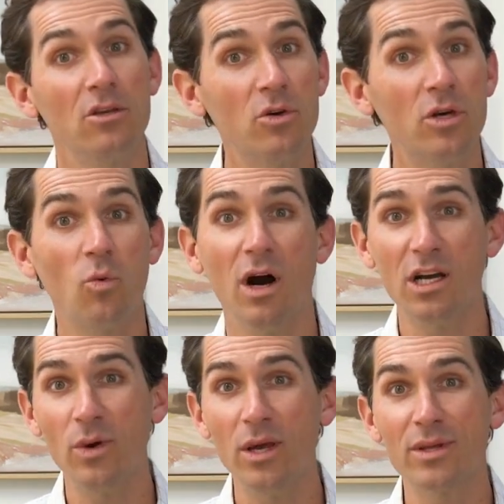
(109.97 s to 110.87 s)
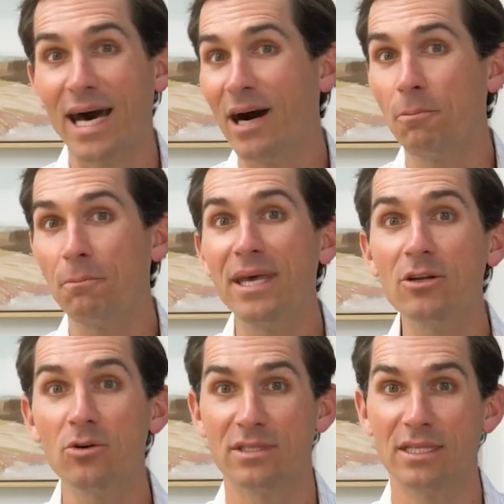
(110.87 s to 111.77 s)
You can walk away without
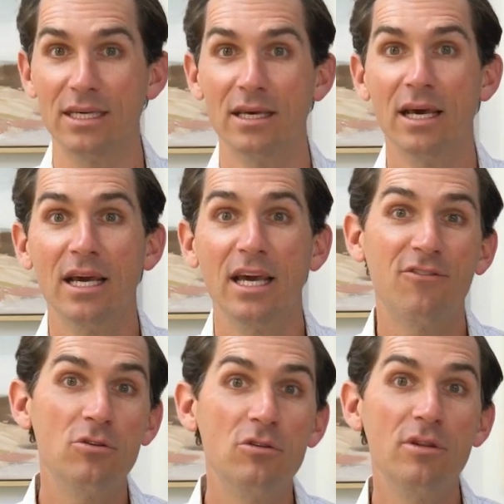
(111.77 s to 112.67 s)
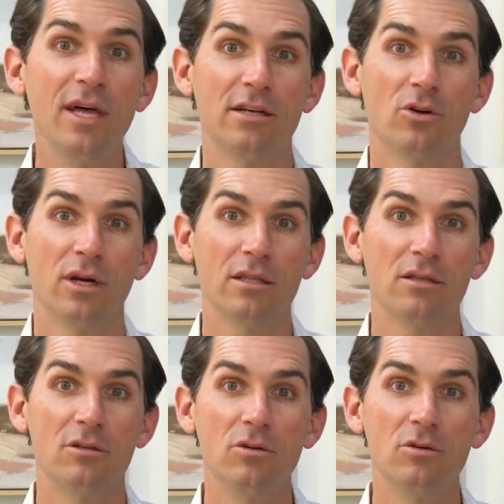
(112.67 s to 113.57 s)
penalty if you do that
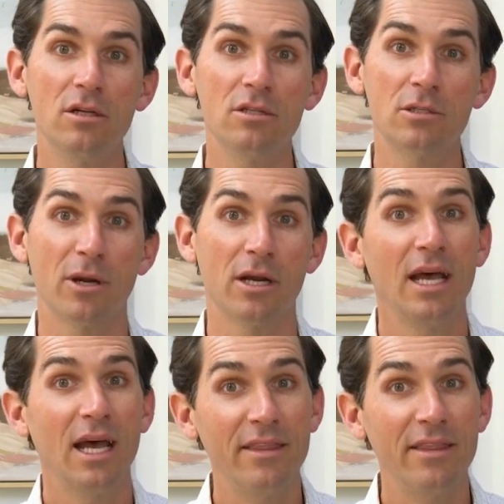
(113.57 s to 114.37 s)
during the due diligence period.